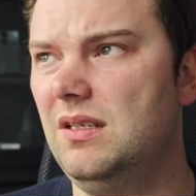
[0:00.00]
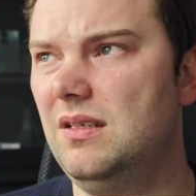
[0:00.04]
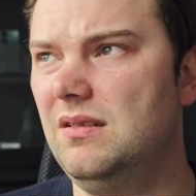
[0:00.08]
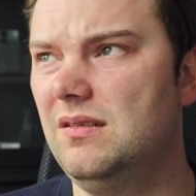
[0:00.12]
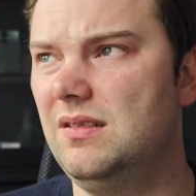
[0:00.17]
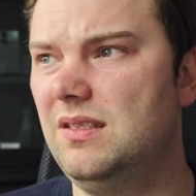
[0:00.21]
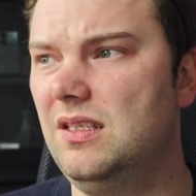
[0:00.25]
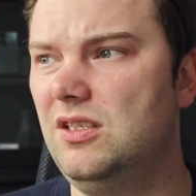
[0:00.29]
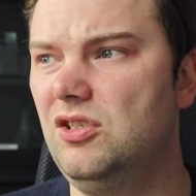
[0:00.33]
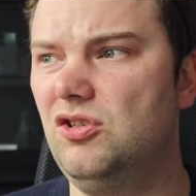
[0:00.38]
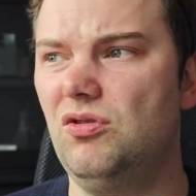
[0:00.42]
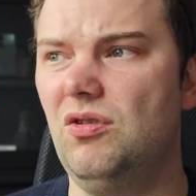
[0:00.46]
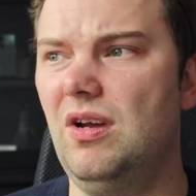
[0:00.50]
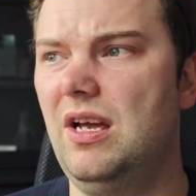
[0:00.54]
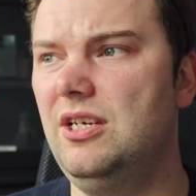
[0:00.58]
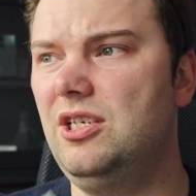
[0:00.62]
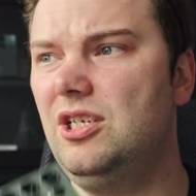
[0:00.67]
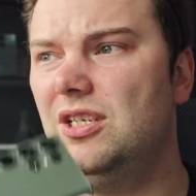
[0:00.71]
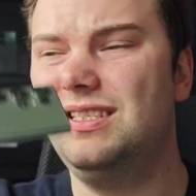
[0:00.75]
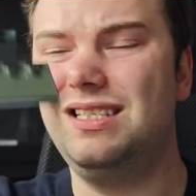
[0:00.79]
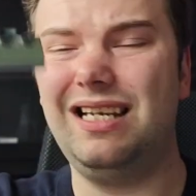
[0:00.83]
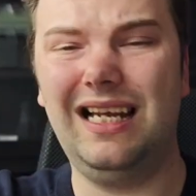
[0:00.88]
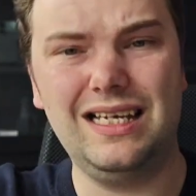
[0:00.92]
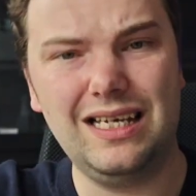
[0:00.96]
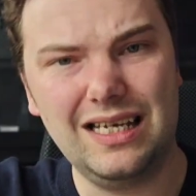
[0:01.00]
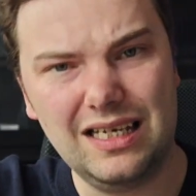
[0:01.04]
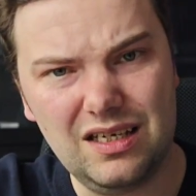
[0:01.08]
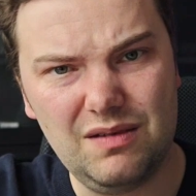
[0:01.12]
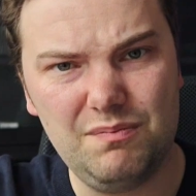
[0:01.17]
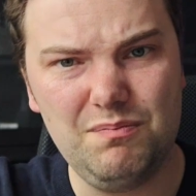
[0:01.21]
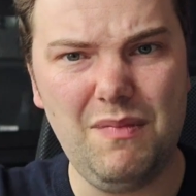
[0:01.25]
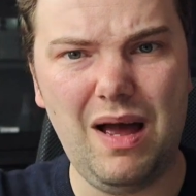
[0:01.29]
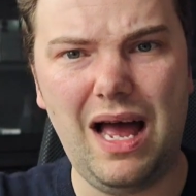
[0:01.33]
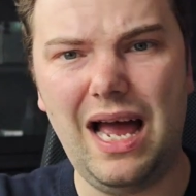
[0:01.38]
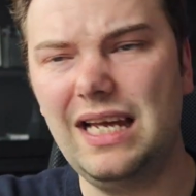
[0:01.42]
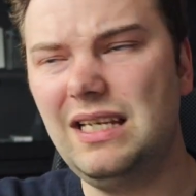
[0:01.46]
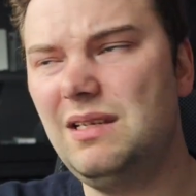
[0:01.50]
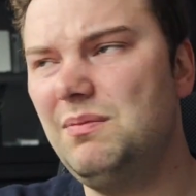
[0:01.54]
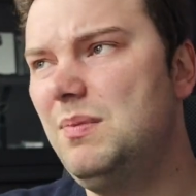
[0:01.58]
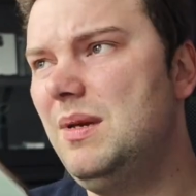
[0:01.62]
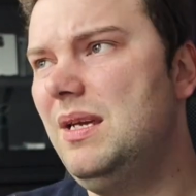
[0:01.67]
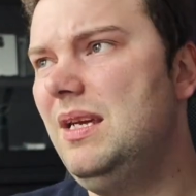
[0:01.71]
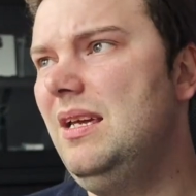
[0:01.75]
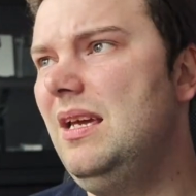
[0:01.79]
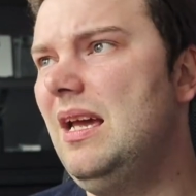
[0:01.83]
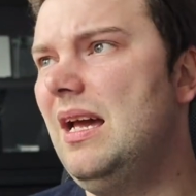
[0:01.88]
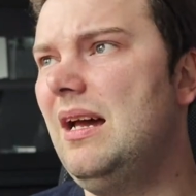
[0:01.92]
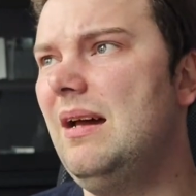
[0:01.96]
situations. Like it might
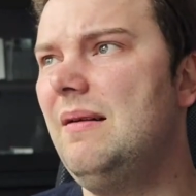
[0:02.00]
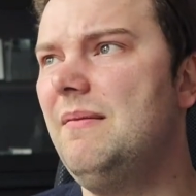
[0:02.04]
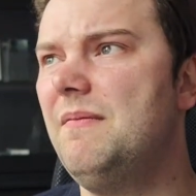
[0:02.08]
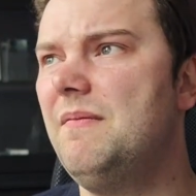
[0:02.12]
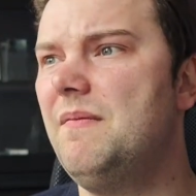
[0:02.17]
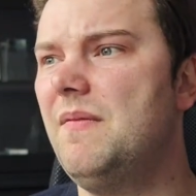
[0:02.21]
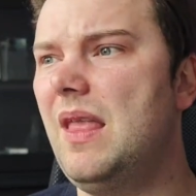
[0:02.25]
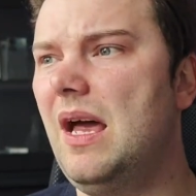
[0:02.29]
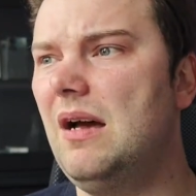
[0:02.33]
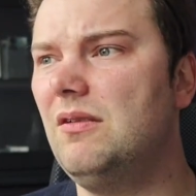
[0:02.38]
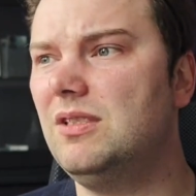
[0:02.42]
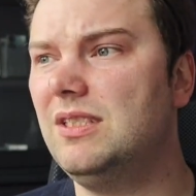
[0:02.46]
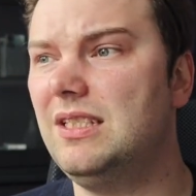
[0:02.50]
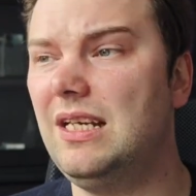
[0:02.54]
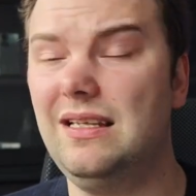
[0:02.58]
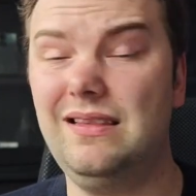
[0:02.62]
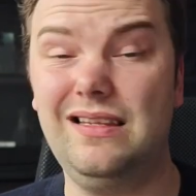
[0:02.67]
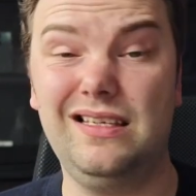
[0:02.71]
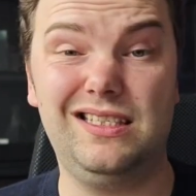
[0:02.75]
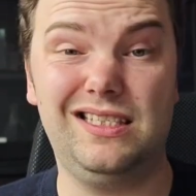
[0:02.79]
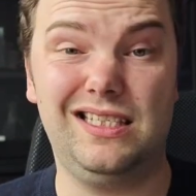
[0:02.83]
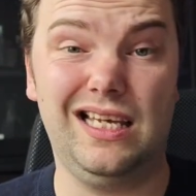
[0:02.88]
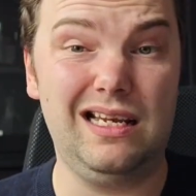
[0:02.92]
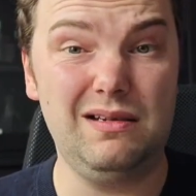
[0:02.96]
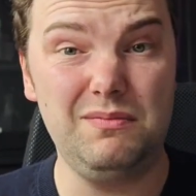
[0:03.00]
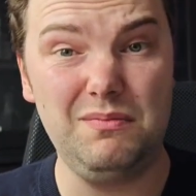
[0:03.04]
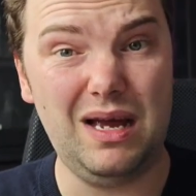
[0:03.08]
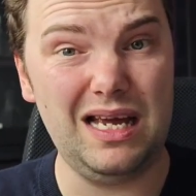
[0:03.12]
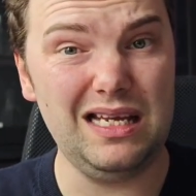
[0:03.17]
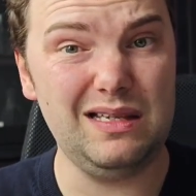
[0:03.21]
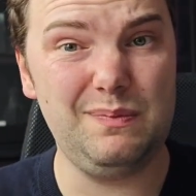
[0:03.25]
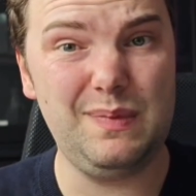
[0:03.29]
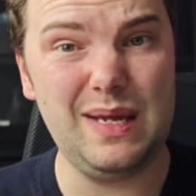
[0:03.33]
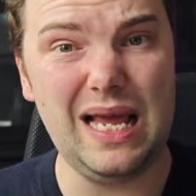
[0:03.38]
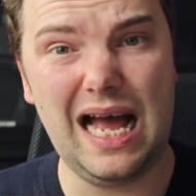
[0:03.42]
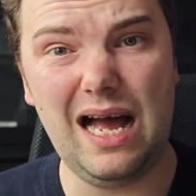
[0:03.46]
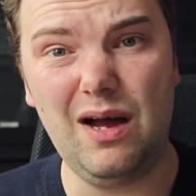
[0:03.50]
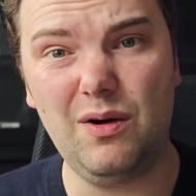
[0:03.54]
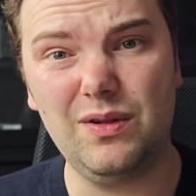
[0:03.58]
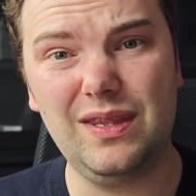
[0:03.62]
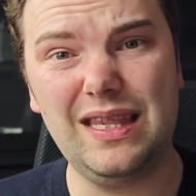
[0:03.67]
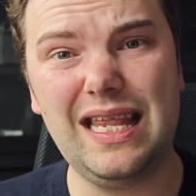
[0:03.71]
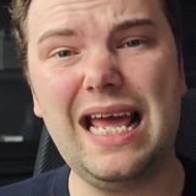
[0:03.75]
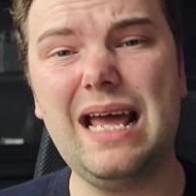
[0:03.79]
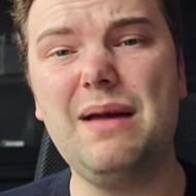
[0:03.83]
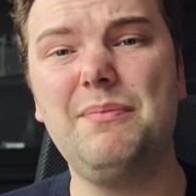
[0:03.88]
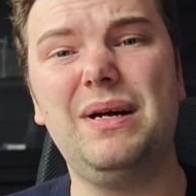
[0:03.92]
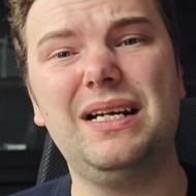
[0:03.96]
be outside, the sun might be out
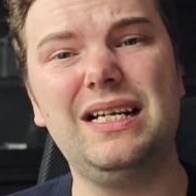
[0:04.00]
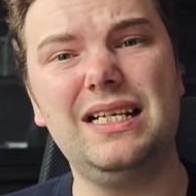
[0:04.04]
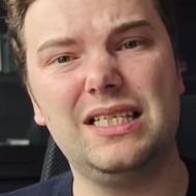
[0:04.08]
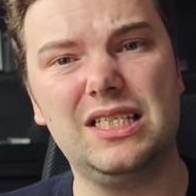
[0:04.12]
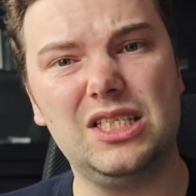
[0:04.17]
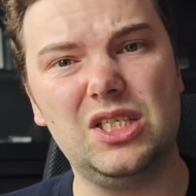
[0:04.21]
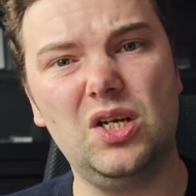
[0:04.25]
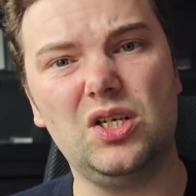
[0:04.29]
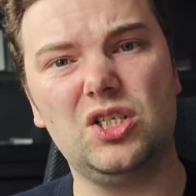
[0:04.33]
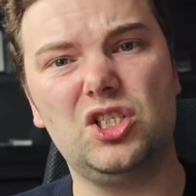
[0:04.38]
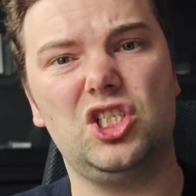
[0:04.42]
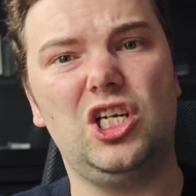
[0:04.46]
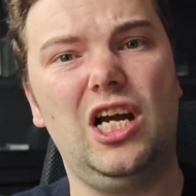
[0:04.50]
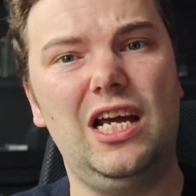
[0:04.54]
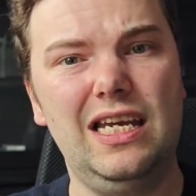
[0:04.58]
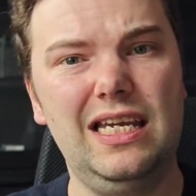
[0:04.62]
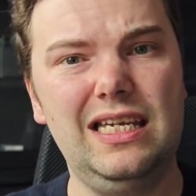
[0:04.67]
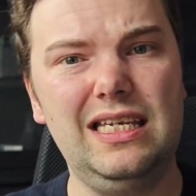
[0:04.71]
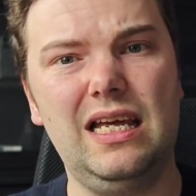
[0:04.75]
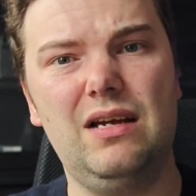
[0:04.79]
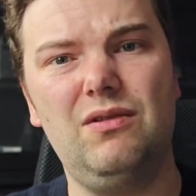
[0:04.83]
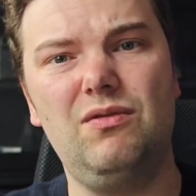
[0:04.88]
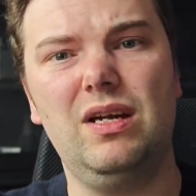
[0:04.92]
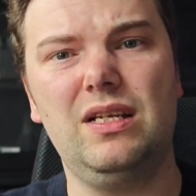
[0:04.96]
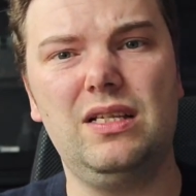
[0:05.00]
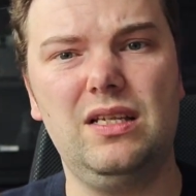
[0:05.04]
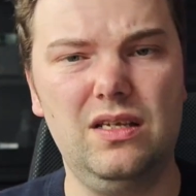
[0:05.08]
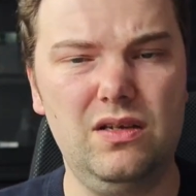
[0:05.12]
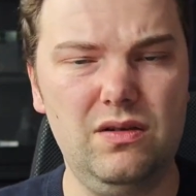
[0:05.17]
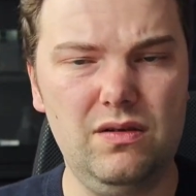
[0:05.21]
there, but it's not shining directly.